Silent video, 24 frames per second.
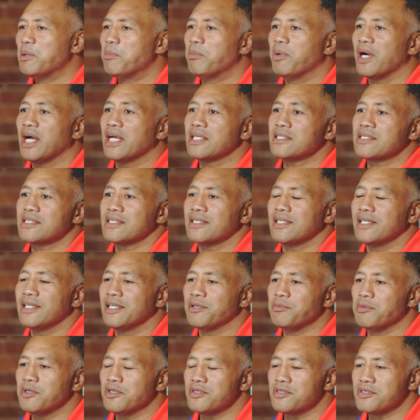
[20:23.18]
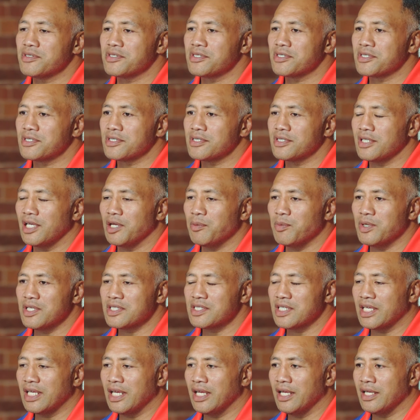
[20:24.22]
But it was,
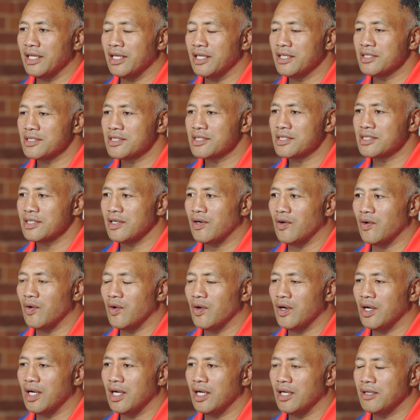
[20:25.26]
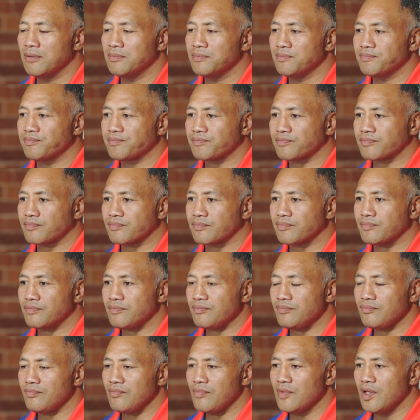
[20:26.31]
I'm
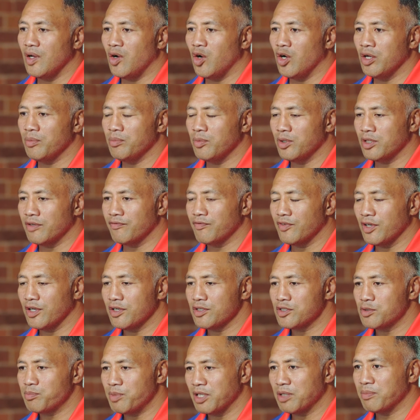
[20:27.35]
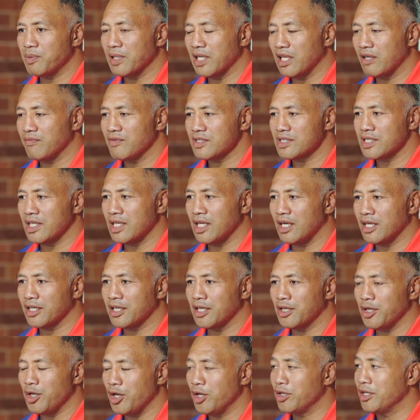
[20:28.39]
one of those big believers that I
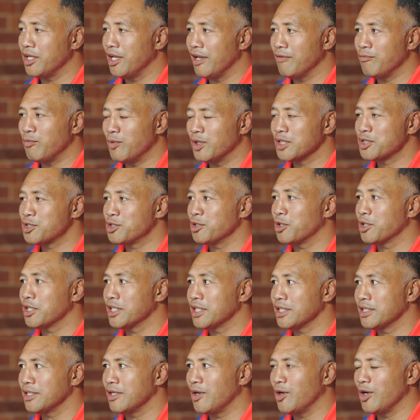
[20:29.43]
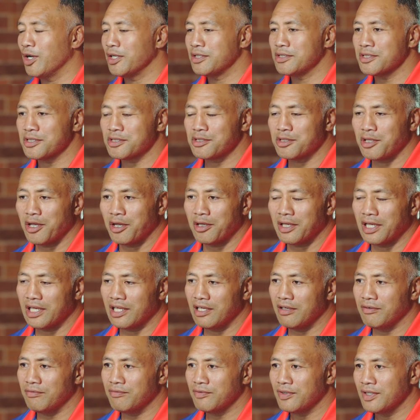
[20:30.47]
can only have one shot at it. I just don't
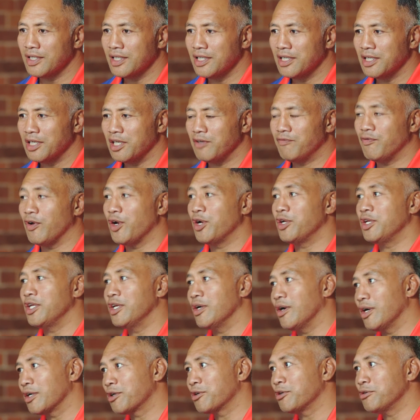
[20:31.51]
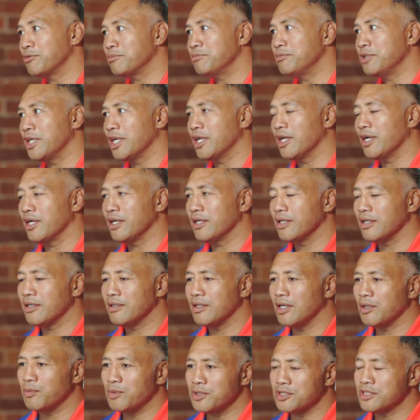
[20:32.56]
live if only I could, you know.
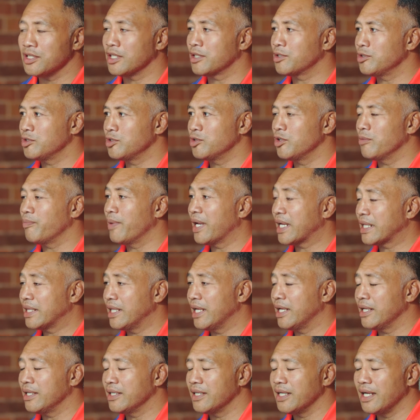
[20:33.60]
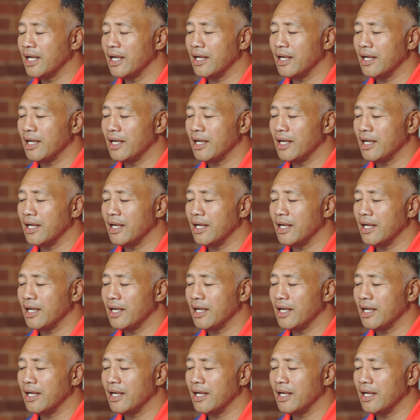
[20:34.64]
Yeah. I wish I could do it back then.